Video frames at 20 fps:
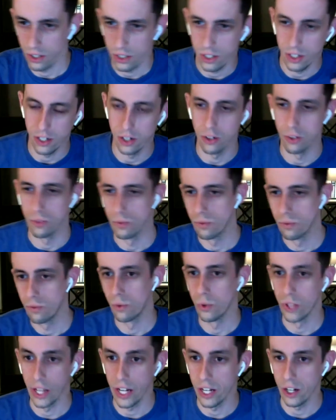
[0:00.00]
you know,
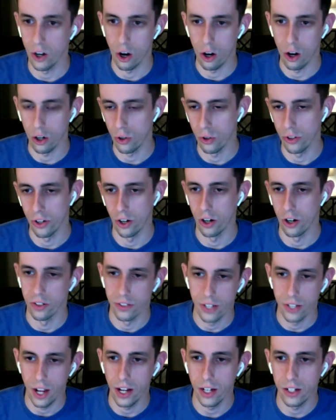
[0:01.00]
related articles on our
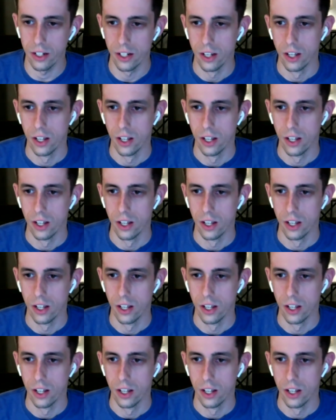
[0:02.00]
site.